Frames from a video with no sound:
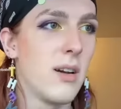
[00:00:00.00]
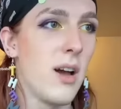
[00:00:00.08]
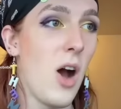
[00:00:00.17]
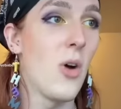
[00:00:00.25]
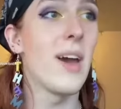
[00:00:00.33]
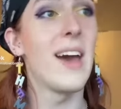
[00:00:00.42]

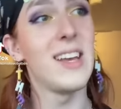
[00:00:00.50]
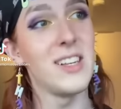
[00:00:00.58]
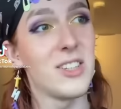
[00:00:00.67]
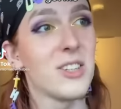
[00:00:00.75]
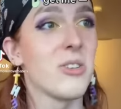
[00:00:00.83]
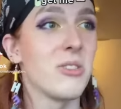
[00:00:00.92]
Oh yeah,
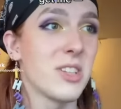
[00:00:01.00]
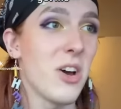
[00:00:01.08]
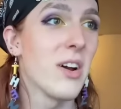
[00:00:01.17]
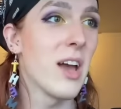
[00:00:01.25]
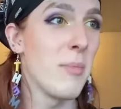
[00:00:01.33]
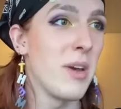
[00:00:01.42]
he's just gone to go
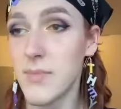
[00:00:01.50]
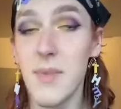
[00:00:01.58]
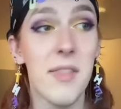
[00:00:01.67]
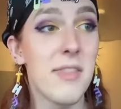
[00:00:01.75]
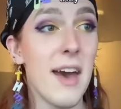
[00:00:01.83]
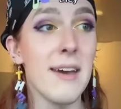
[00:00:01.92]
and get me.
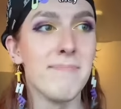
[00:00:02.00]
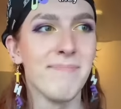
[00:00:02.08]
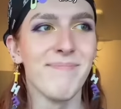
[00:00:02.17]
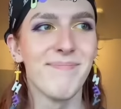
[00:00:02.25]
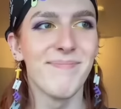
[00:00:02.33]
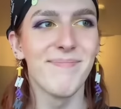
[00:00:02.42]
They.
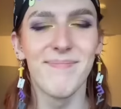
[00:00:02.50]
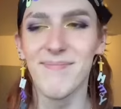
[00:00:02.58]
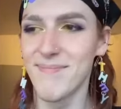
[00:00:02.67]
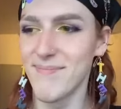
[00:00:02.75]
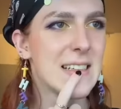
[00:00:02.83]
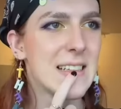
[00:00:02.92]

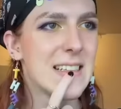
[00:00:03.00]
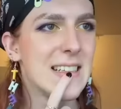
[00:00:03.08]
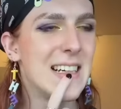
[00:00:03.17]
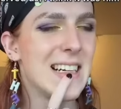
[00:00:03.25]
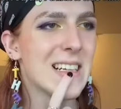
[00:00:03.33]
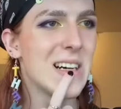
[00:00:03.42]

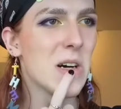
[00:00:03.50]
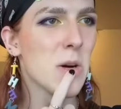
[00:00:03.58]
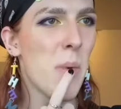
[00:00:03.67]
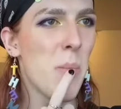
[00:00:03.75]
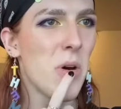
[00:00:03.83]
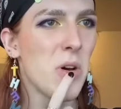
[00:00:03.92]
I can't
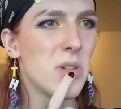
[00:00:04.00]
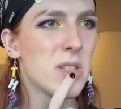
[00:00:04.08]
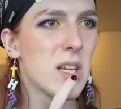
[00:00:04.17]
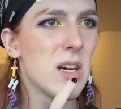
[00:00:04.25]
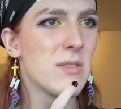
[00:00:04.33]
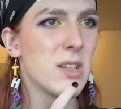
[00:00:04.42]
remember who
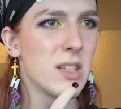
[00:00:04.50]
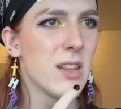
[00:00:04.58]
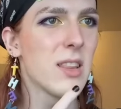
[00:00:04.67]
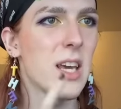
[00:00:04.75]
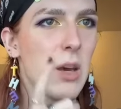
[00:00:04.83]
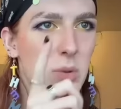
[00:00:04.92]
served us. I
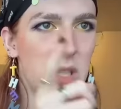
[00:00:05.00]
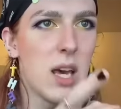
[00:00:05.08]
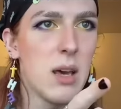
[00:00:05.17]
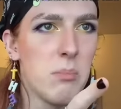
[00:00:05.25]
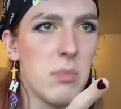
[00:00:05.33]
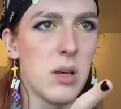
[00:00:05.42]
think it was
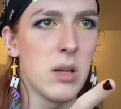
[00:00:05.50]
him.